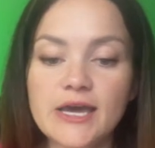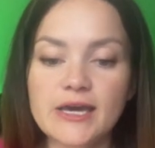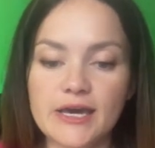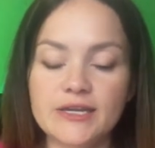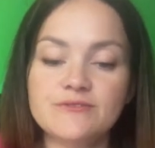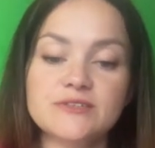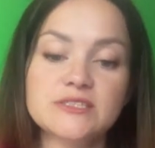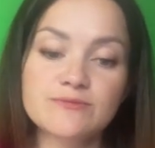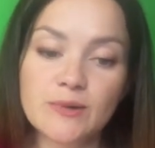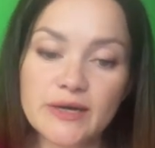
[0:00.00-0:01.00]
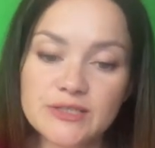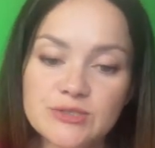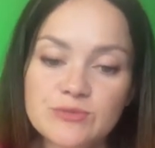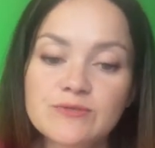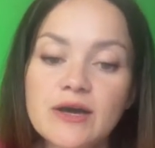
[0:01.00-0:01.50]
And if it's white
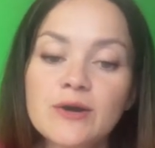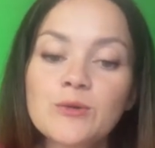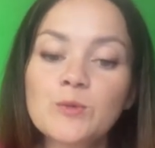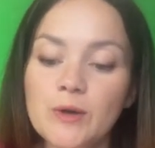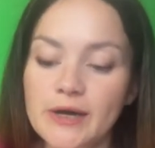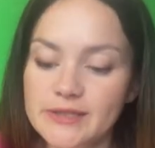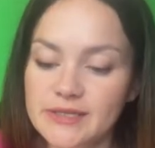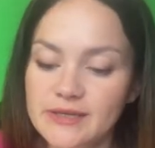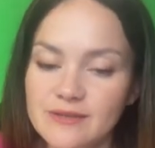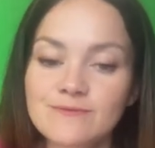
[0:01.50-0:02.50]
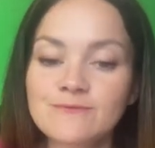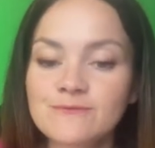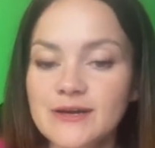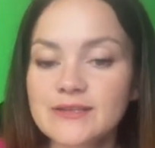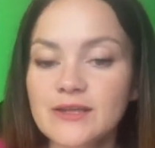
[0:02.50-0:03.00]
to move, white can
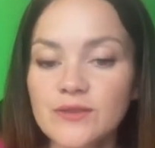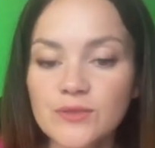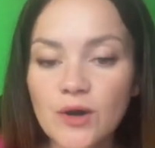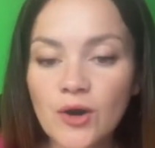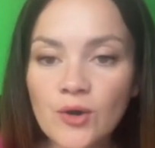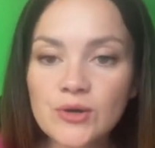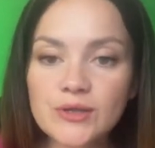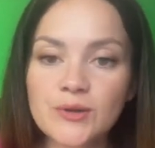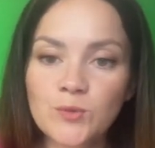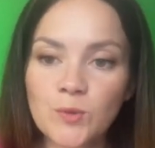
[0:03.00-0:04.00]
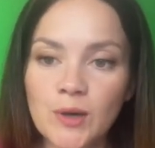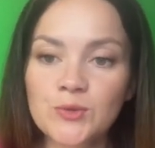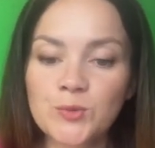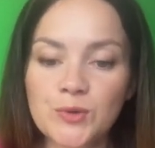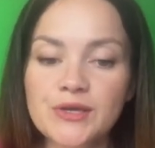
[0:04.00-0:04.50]
find only
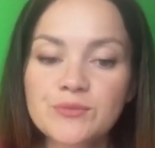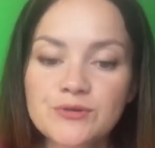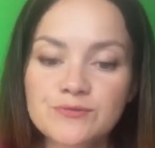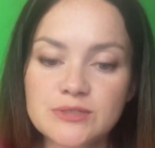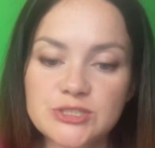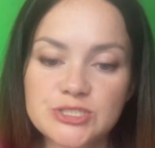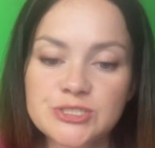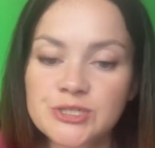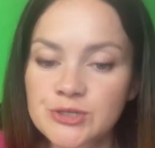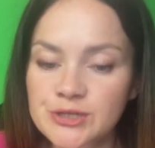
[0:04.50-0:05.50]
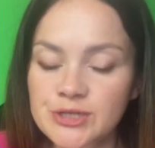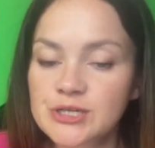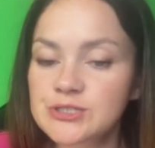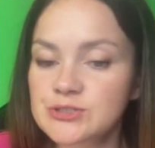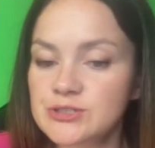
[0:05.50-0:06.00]
one winning move, which is
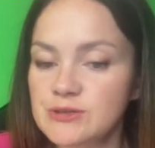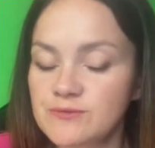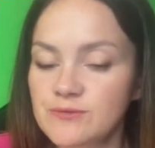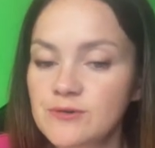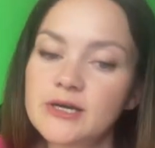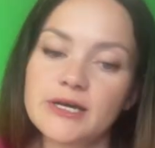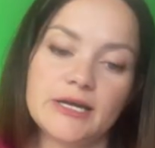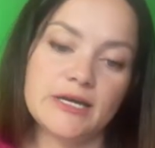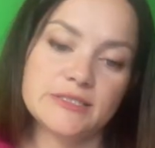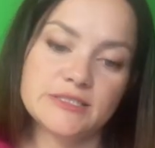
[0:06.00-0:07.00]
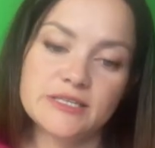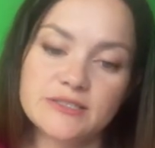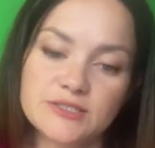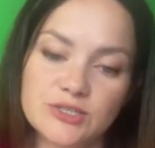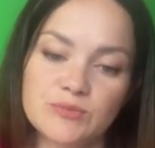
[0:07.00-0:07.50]
king to d4, and then
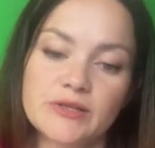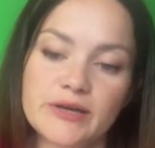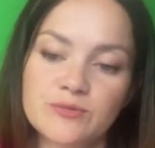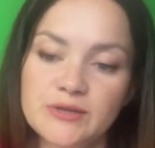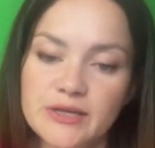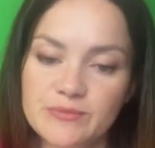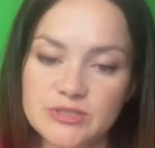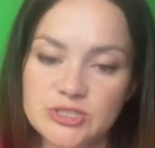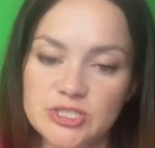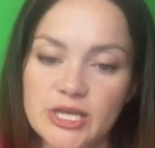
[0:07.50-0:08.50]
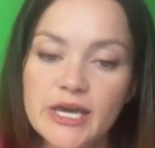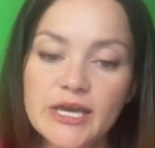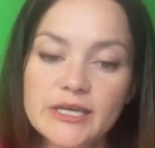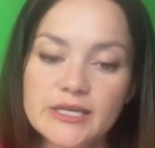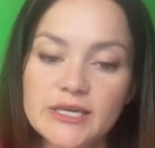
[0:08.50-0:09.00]
it's going to be like winning position.
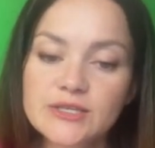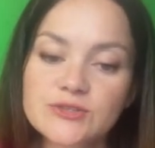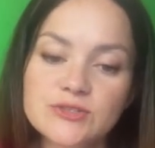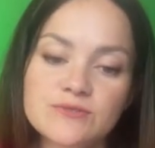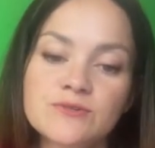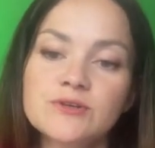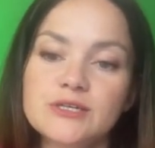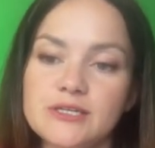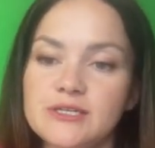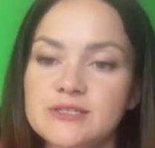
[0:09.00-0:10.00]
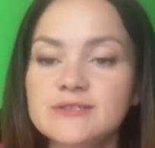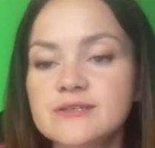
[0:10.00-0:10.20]
King to d4, it's